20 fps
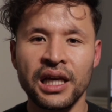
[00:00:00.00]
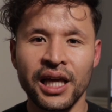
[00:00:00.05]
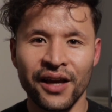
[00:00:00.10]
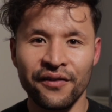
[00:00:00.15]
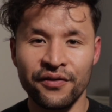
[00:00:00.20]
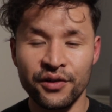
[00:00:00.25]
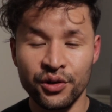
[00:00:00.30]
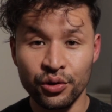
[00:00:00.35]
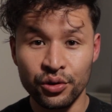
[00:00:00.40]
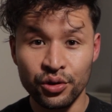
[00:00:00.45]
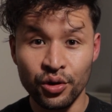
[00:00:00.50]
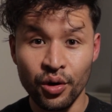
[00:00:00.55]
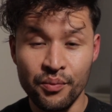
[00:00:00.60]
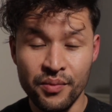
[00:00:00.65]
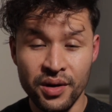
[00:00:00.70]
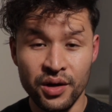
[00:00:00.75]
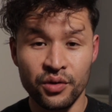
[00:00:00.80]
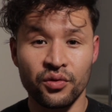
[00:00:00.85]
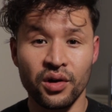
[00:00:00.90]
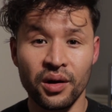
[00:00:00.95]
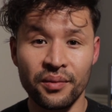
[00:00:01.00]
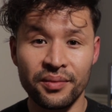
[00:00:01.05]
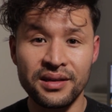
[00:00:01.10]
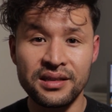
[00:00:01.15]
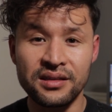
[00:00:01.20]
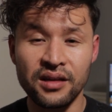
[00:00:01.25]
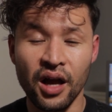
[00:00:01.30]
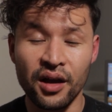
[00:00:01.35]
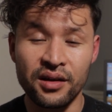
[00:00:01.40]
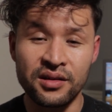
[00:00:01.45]
If you don't know Mel
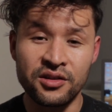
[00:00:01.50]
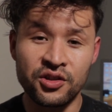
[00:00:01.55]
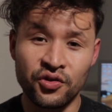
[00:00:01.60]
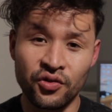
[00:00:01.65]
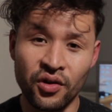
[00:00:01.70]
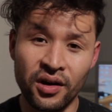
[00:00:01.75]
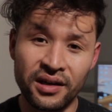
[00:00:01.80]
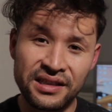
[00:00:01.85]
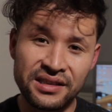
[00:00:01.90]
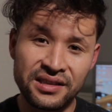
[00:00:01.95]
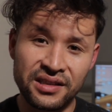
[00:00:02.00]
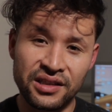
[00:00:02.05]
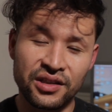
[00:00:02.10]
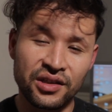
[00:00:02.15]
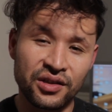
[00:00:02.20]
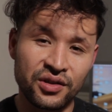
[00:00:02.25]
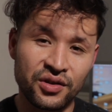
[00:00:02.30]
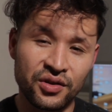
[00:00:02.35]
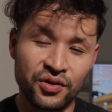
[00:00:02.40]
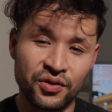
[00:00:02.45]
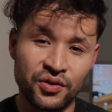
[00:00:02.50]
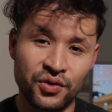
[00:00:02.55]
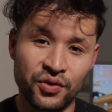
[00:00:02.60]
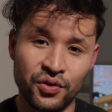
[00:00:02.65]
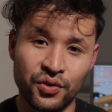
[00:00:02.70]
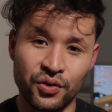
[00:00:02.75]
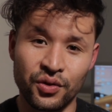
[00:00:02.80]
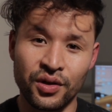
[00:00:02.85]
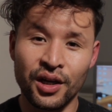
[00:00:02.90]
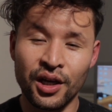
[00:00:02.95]
Robbins, I strongly suggest you
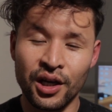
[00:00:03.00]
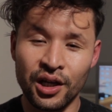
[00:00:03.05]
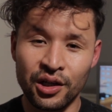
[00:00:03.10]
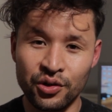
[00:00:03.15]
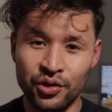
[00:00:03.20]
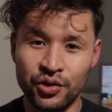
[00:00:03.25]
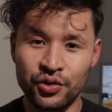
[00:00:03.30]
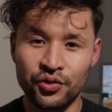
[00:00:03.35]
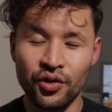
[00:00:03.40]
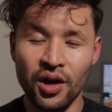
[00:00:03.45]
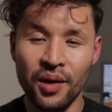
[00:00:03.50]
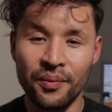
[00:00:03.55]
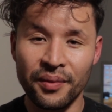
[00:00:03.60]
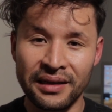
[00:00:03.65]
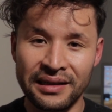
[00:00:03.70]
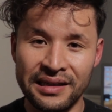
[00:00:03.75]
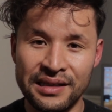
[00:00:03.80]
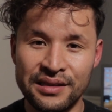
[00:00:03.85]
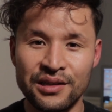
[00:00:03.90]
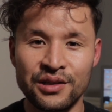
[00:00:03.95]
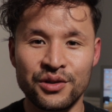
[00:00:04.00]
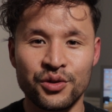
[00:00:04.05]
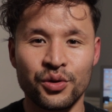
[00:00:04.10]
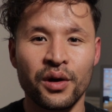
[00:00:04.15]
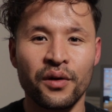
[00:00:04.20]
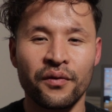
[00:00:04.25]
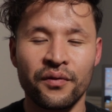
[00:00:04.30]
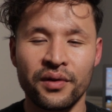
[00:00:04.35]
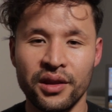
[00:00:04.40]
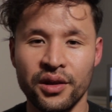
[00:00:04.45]
to look her up and listen to
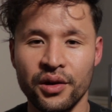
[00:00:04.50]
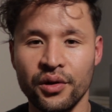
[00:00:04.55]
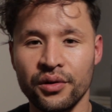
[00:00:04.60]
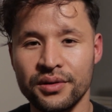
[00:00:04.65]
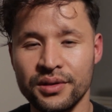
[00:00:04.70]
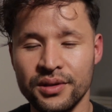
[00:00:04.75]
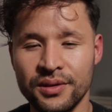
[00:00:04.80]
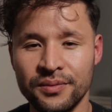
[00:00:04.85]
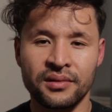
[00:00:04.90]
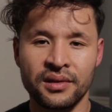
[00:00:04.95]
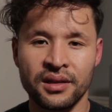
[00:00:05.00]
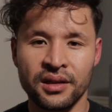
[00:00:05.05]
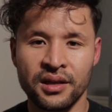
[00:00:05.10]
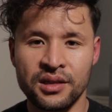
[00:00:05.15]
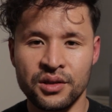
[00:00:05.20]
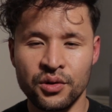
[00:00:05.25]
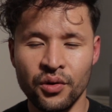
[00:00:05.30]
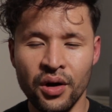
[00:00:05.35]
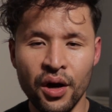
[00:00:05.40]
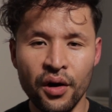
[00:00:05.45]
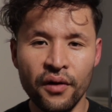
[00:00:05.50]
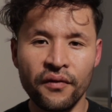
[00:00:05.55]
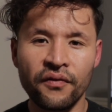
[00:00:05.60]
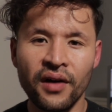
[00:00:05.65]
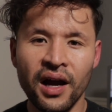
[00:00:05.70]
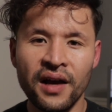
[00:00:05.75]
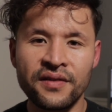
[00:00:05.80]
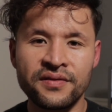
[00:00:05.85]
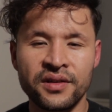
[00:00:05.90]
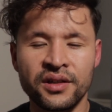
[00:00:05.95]
her videos. So her
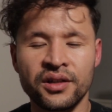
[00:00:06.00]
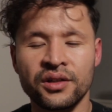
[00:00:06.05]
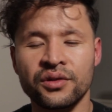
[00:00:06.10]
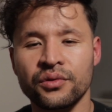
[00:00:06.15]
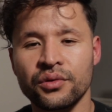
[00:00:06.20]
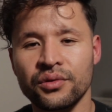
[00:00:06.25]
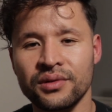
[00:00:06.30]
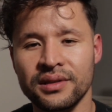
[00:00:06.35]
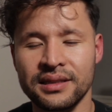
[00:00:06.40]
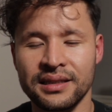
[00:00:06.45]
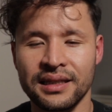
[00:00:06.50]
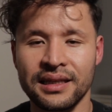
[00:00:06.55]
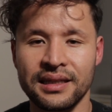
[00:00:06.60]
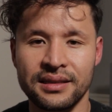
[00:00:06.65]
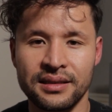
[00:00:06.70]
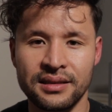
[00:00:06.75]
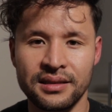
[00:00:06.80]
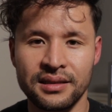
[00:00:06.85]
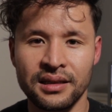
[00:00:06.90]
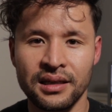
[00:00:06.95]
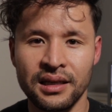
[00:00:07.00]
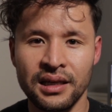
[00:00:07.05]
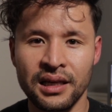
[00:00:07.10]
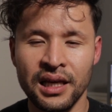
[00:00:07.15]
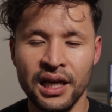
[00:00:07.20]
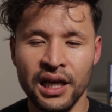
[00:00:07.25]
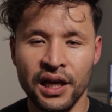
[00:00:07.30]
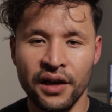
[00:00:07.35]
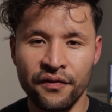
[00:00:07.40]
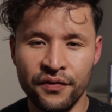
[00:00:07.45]
5-second rule is this.
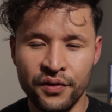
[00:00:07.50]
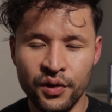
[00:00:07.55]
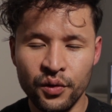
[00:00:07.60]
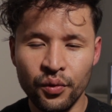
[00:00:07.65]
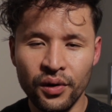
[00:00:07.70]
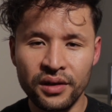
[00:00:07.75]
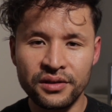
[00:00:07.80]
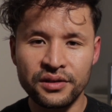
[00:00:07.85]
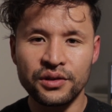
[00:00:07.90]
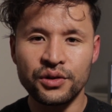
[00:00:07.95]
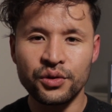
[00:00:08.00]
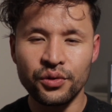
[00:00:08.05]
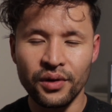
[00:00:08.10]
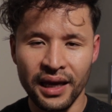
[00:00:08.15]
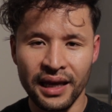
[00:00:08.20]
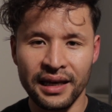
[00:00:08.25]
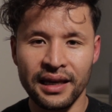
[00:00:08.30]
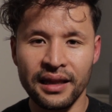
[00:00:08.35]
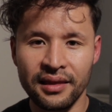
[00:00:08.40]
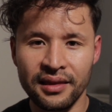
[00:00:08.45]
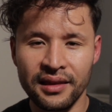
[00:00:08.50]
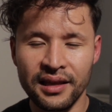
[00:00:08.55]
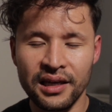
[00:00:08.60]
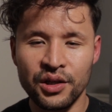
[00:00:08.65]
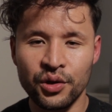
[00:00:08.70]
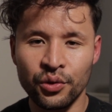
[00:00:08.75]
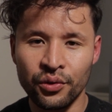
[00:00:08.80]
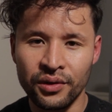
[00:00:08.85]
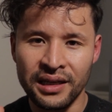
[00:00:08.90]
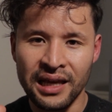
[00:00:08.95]
If you want to do anything,
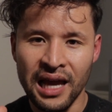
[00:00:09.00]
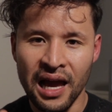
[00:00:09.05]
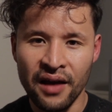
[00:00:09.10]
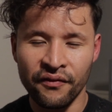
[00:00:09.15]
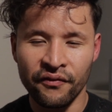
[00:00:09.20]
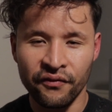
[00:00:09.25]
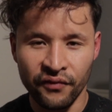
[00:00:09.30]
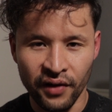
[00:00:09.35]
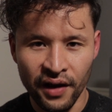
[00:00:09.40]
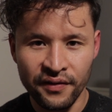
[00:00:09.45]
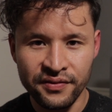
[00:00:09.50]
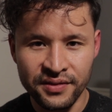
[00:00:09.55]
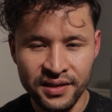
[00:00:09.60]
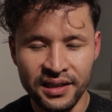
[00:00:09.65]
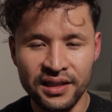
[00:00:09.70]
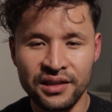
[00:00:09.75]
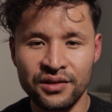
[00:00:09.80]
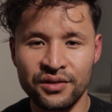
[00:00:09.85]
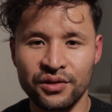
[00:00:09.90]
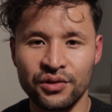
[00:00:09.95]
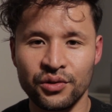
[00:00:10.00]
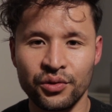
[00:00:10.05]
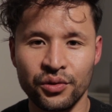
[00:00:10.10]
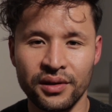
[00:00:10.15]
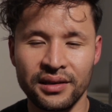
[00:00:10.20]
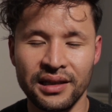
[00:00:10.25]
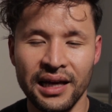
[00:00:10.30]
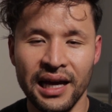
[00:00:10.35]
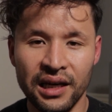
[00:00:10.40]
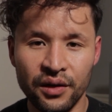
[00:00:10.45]
you only have 5 seconds to do
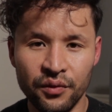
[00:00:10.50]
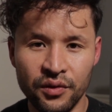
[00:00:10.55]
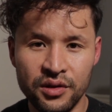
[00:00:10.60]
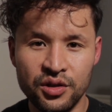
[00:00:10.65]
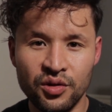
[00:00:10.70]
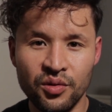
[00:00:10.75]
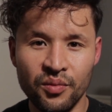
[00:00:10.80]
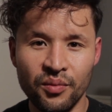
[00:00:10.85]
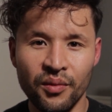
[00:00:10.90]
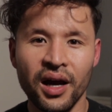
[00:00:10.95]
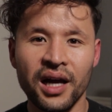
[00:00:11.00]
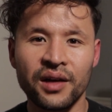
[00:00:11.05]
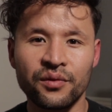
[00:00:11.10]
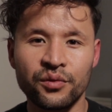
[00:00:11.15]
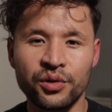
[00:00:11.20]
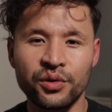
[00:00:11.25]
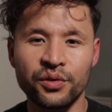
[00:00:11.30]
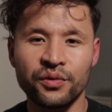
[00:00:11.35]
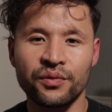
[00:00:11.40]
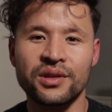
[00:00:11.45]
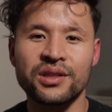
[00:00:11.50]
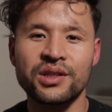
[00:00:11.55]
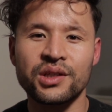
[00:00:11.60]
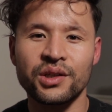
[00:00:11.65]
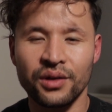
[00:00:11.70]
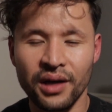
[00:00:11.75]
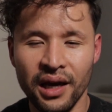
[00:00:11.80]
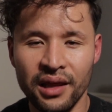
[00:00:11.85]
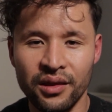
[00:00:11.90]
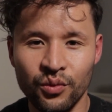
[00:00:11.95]
it, otherwise your mind will convince
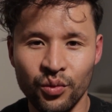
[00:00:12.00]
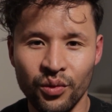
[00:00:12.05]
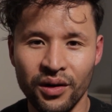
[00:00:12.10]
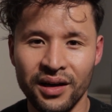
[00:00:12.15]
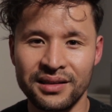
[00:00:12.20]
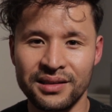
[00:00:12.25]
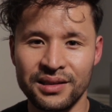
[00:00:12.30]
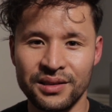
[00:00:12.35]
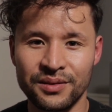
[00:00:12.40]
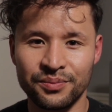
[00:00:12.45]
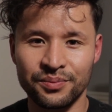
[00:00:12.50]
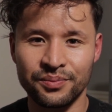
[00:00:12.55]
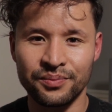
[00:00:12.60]
you otherwise.